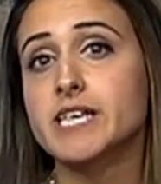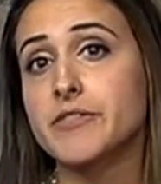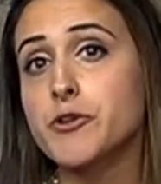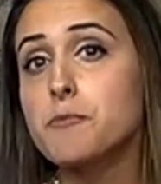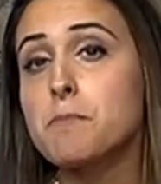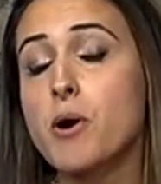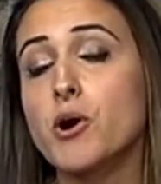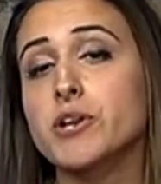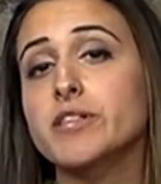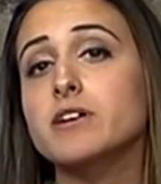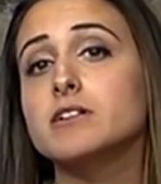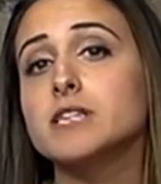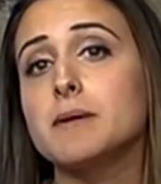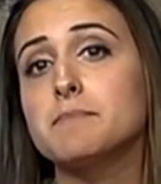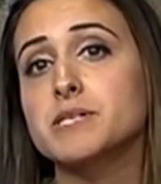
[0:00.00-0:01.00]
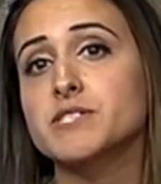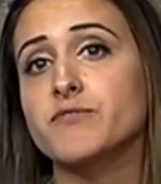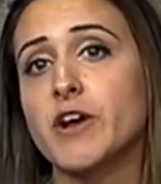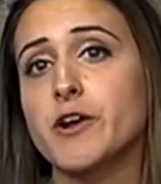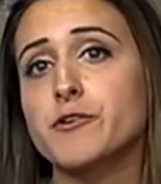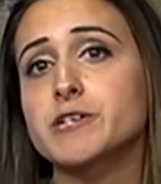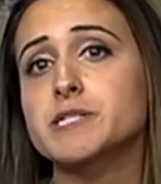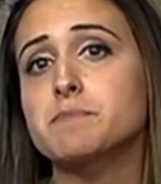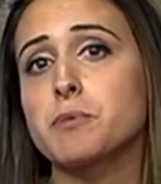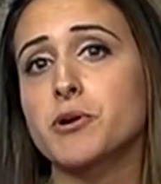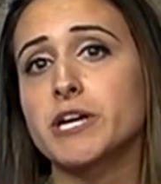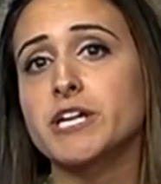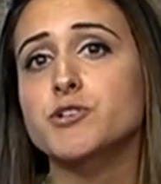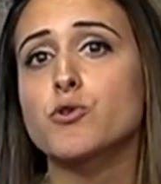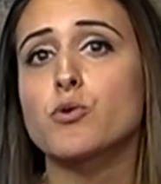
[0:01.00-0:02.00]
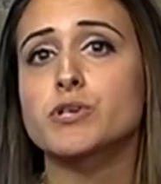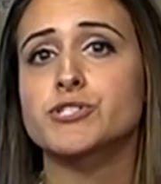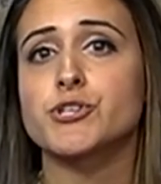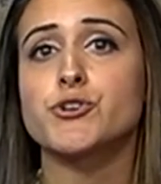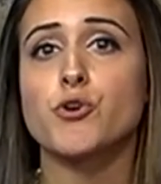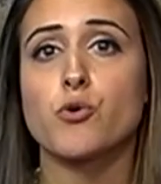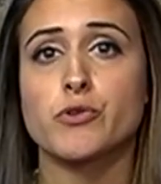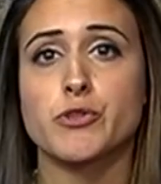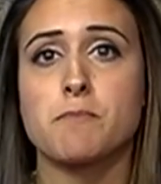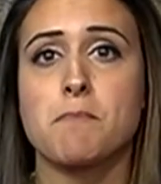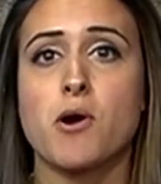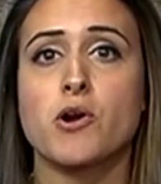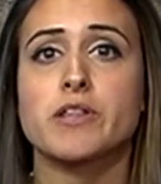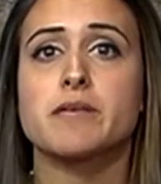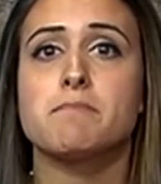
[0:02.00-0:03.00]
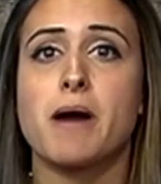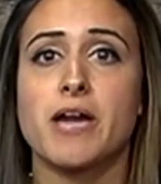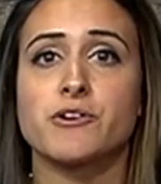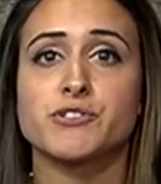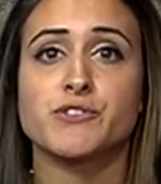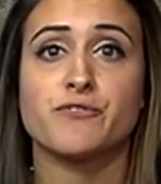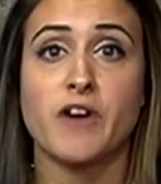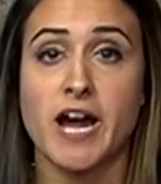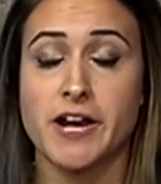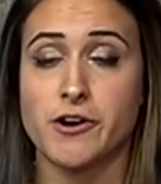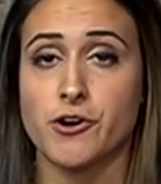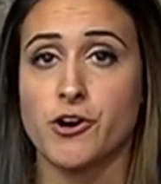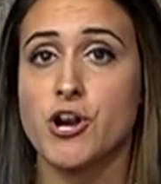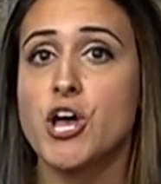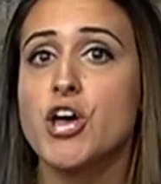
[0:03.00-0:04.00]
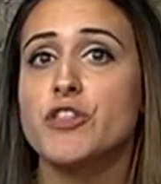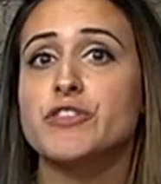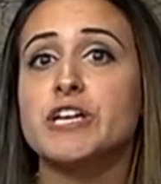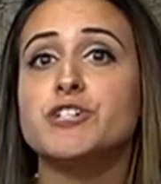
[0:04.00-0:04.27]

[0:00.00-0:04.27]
The southern part of the Columbus Fire is burning towards the northern part of the Miles Fire.